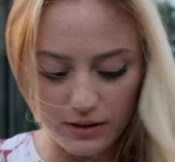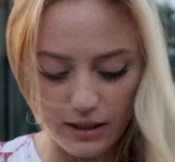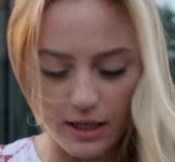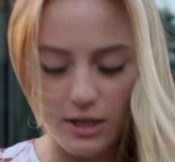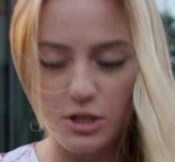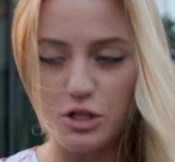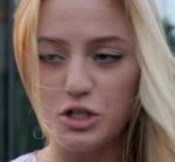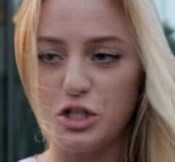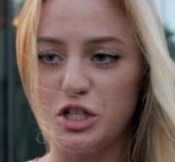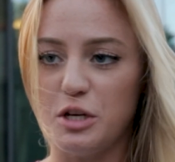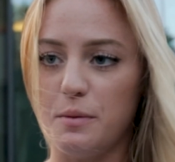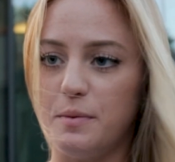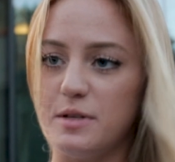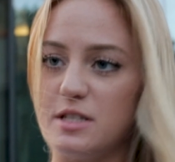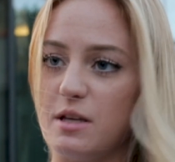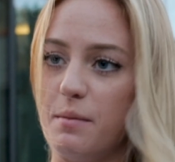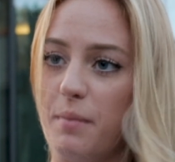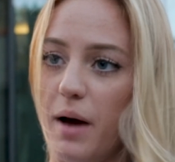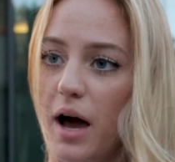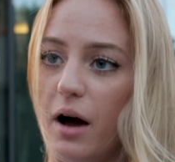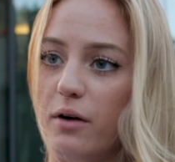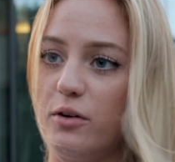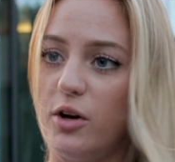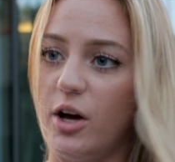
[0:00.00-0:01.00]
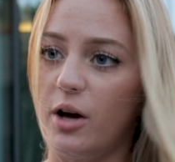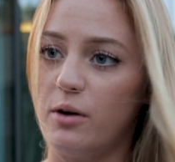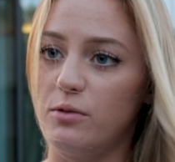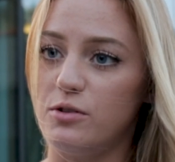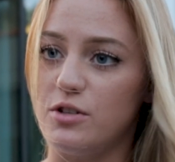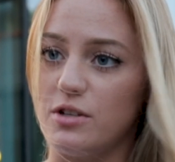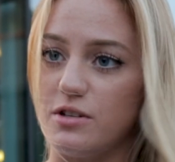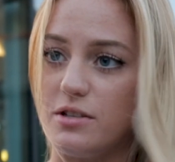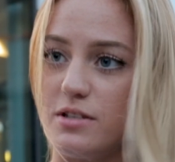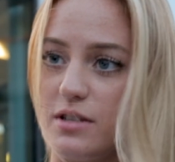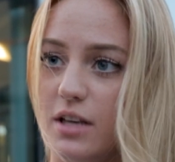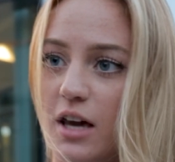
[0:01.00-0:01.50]
relationship is about now?
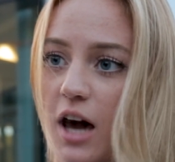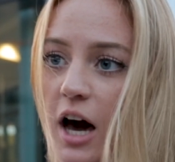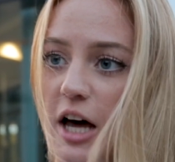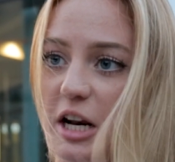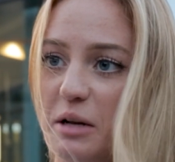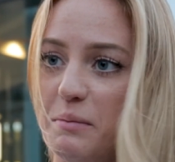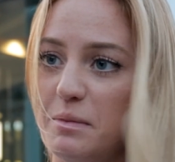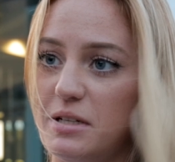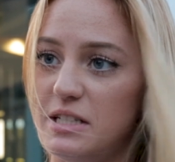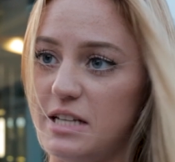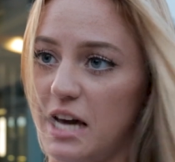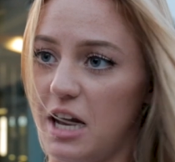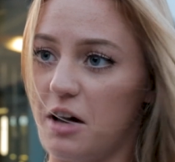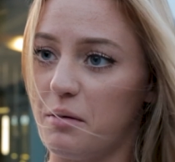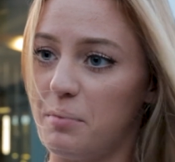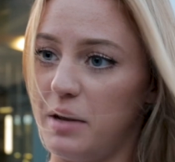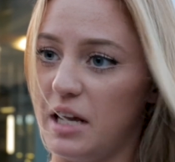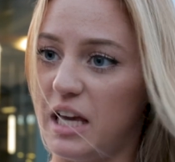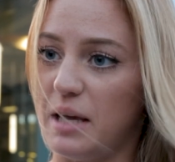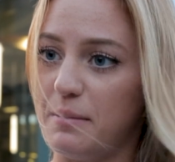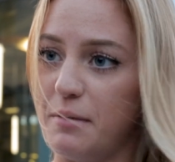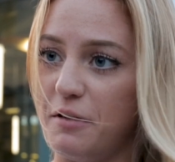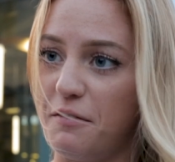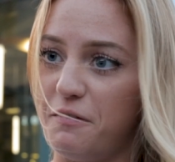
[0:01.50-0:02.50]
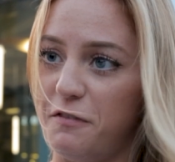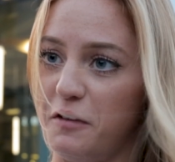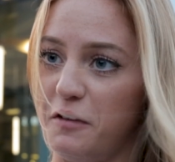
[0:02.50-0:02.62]
Just cutting me down, making me